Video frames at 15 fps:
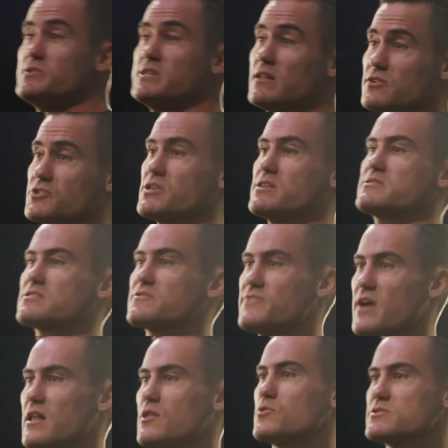diligence as
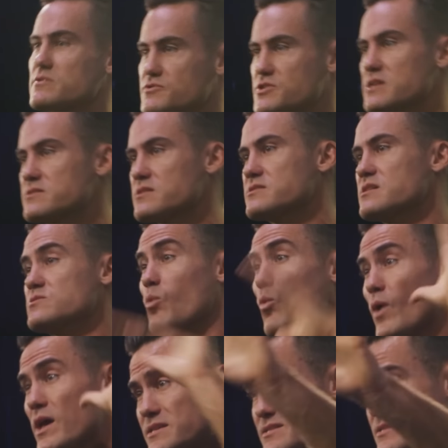followers of Jesus is
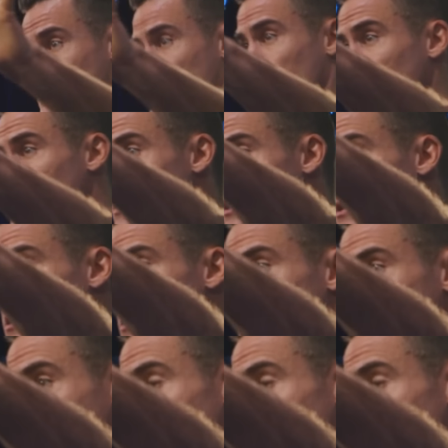wisdom. The